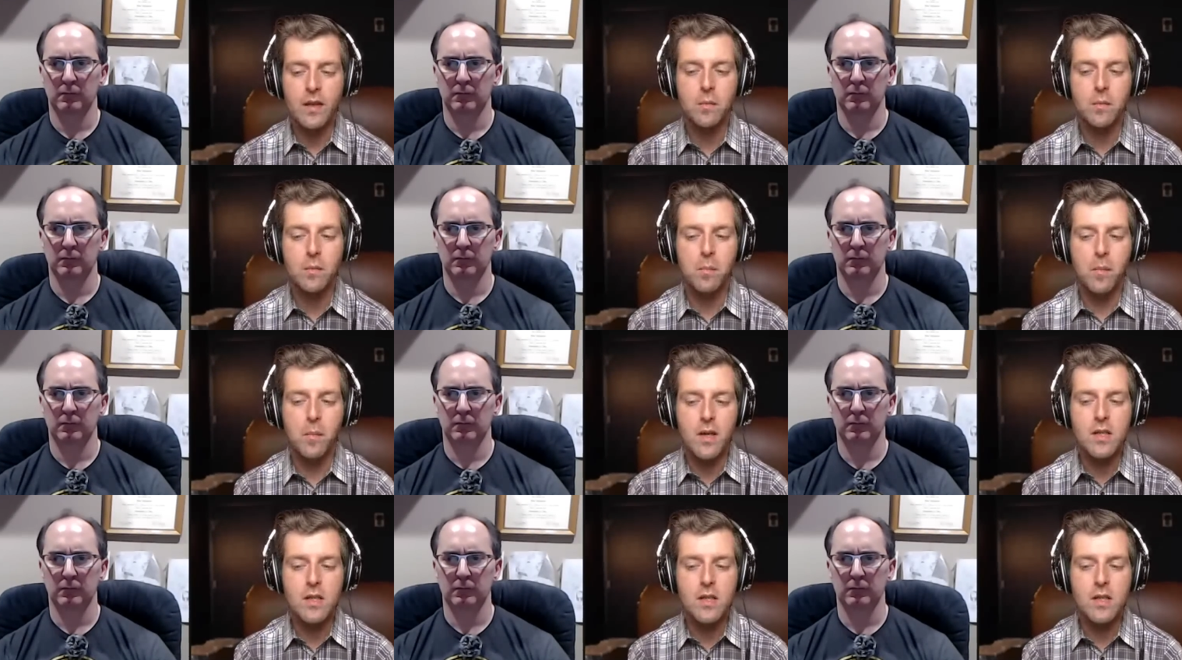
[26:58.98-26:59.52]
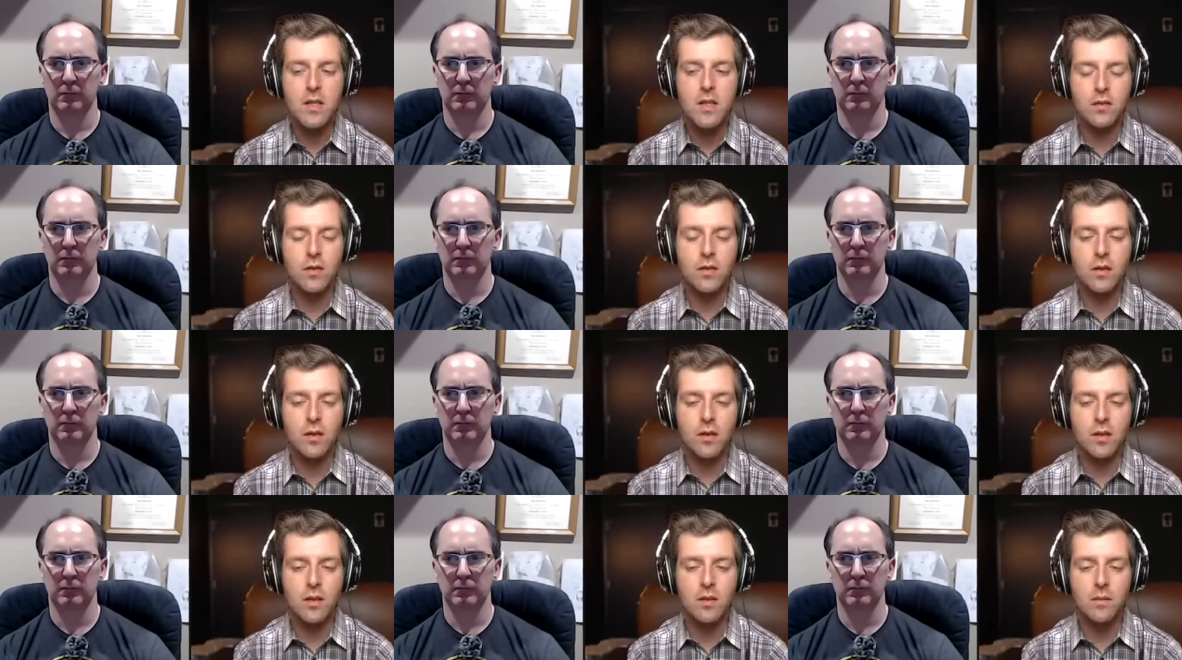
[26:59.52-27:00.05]
Speaker 1: it's much
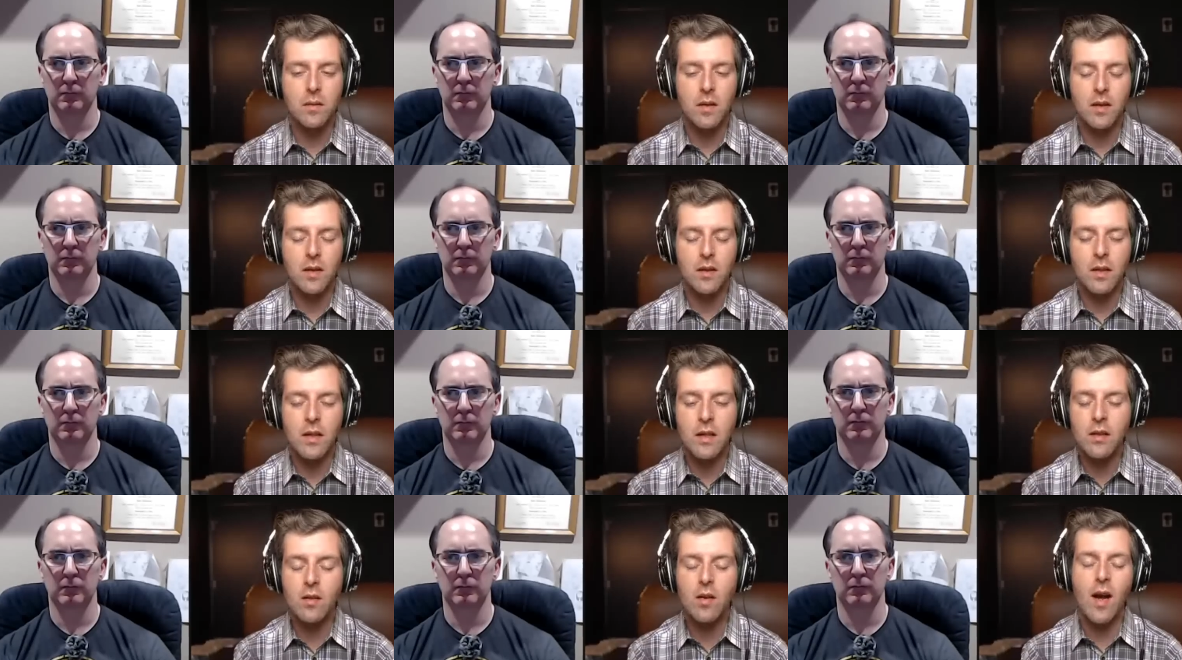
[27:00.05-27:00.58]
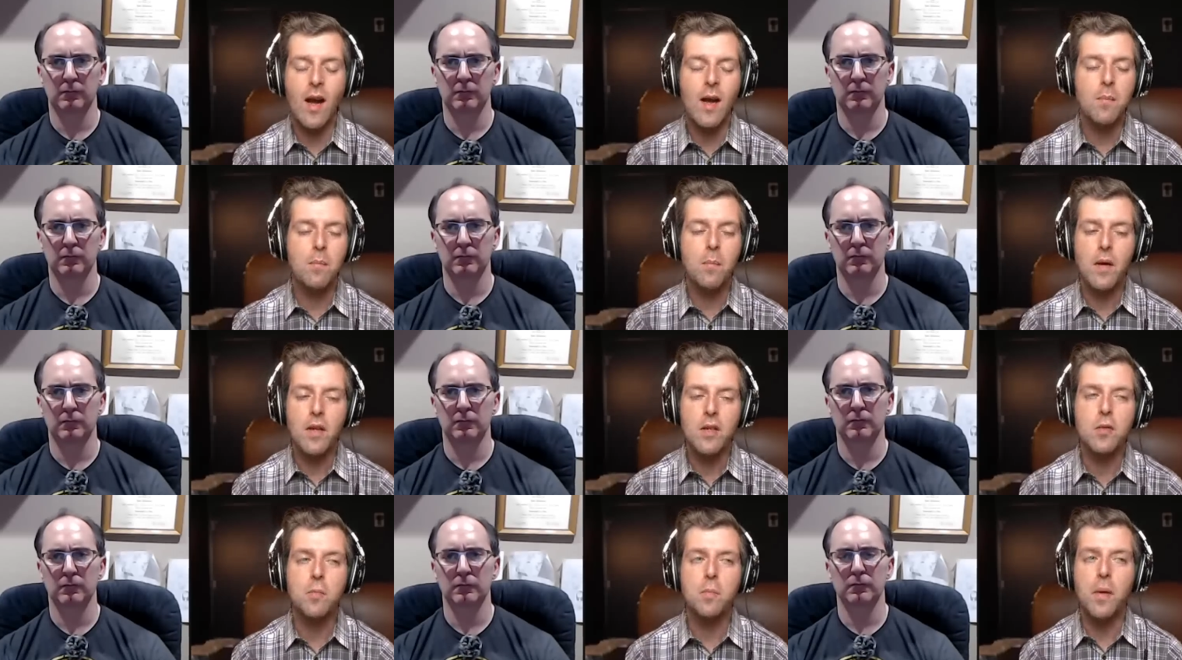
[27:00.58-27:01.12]
easier. Either I'm
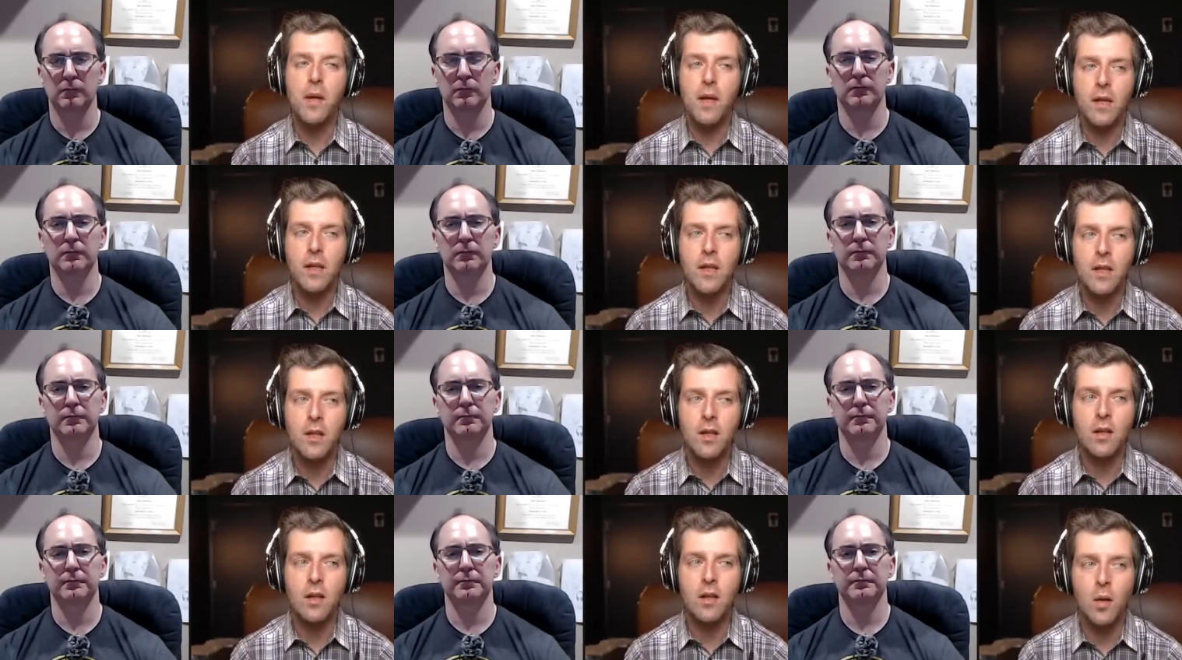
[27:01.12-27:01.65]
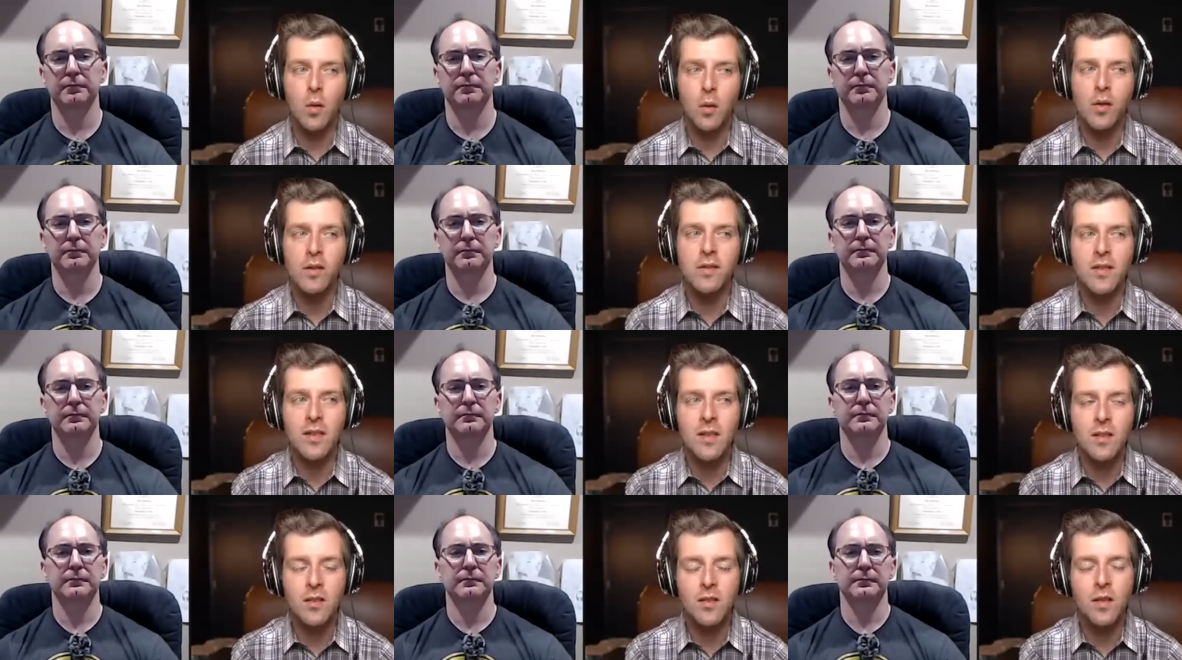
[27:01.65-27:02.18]
much pickier, or it's
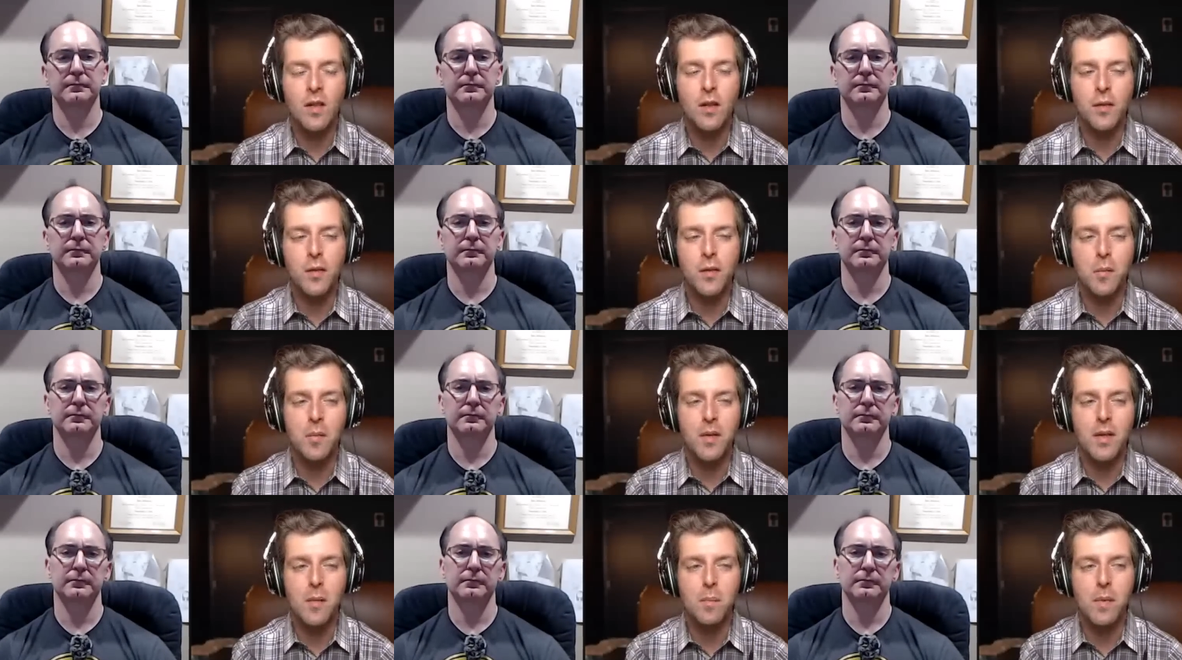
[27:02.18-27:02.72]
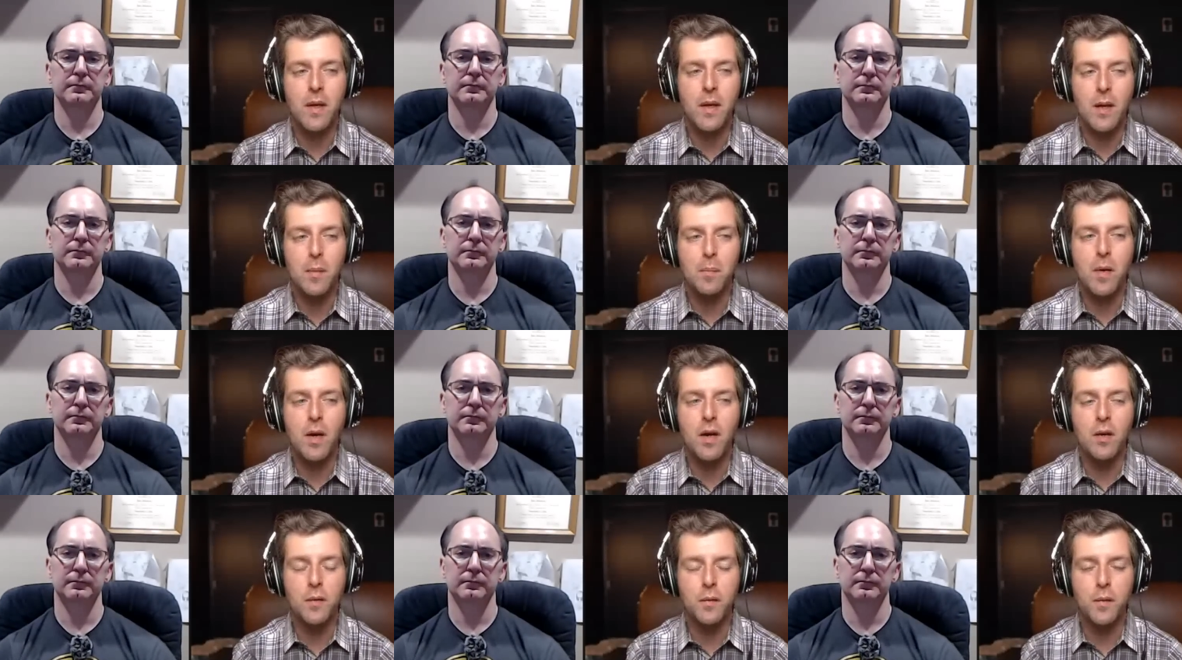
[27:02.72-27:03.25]
easier for me to pick
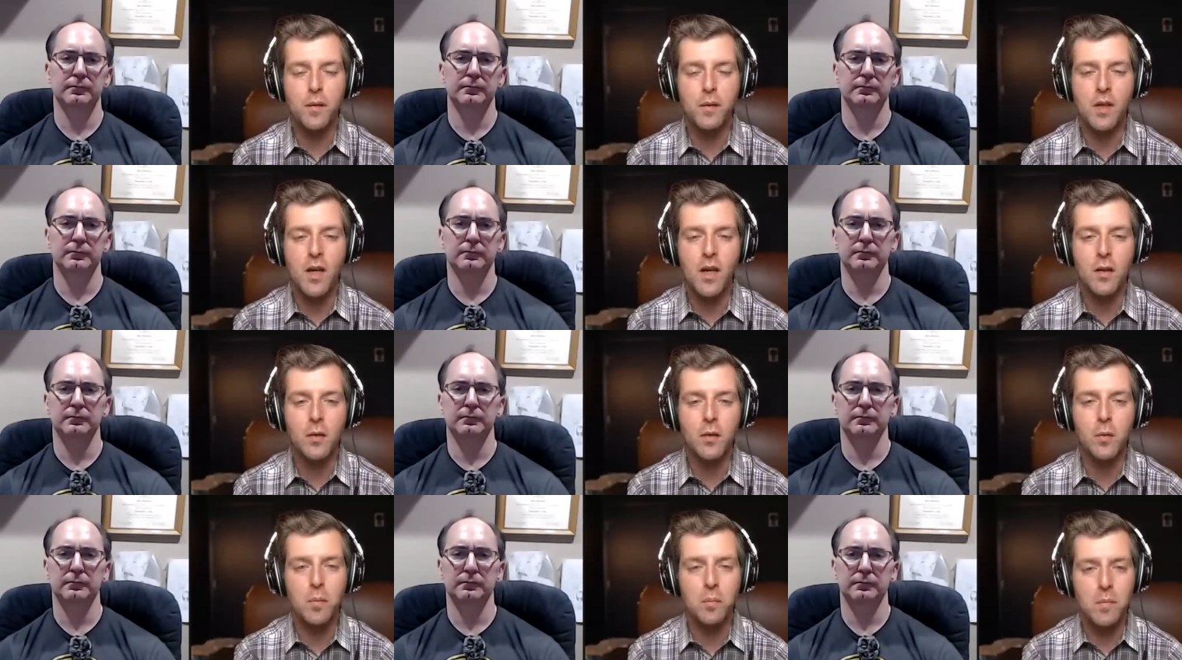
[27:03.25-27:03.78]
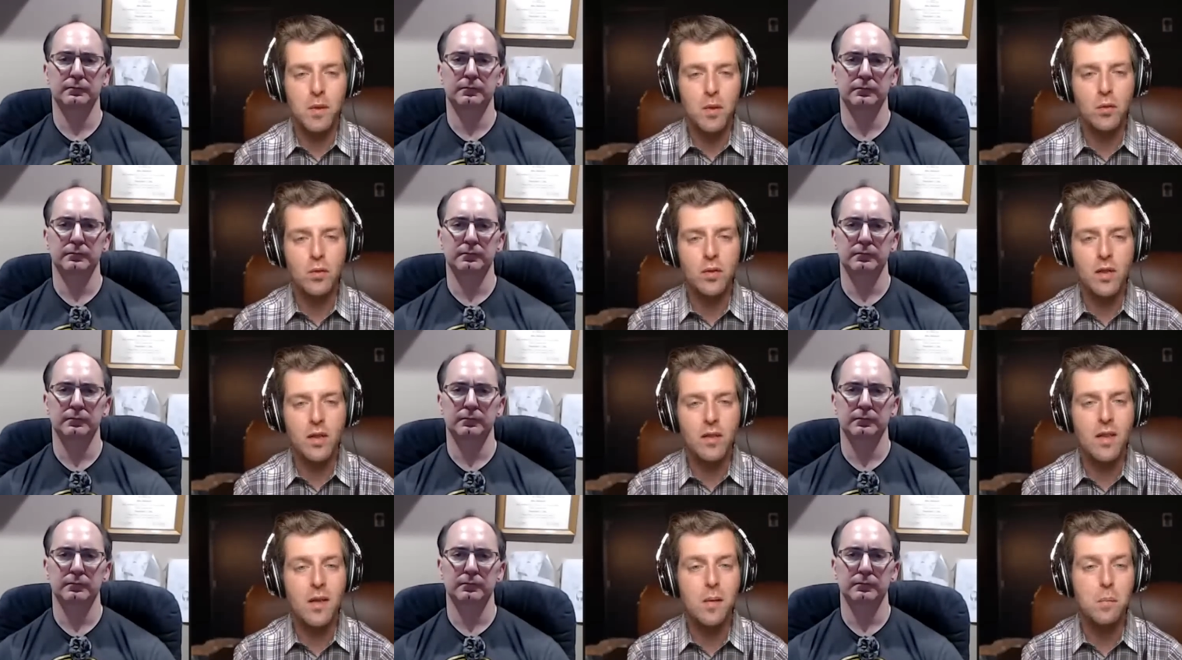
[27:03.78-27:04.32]
apart flaws with
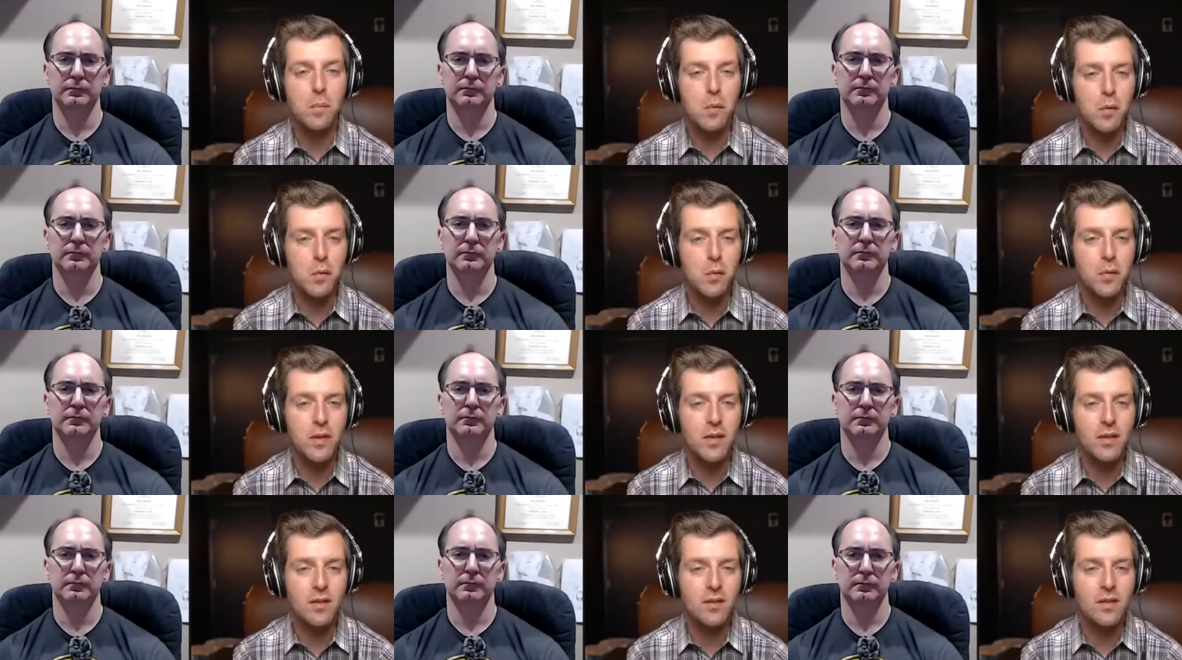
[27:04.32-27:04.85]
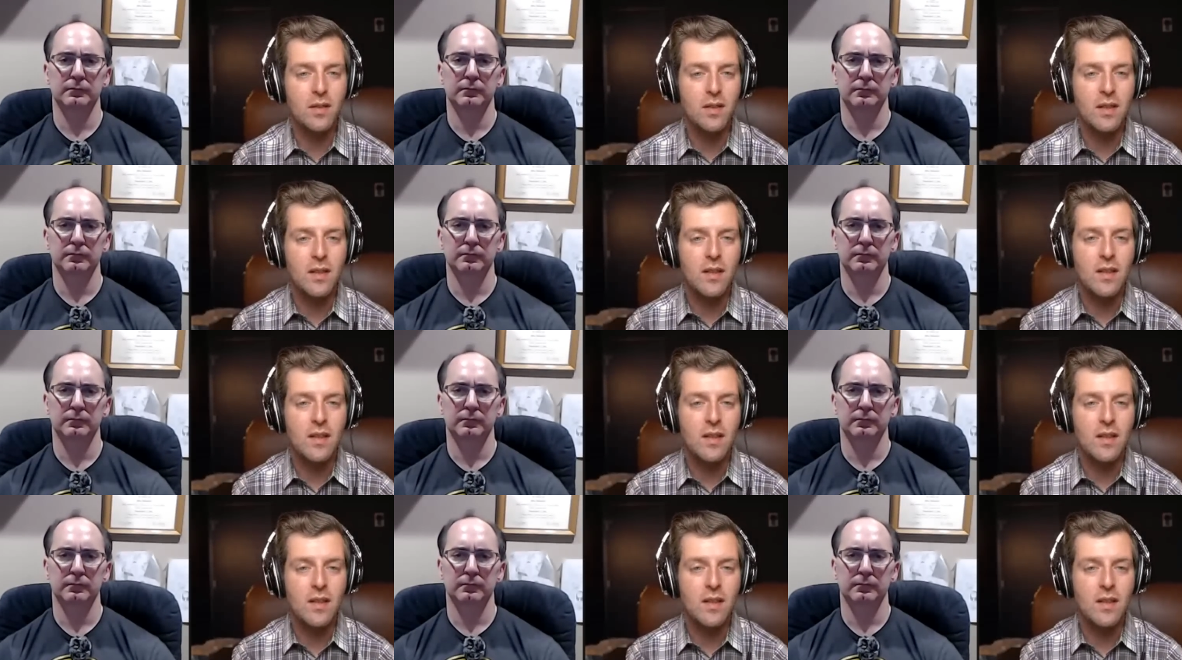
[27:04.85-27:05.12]
music than movies.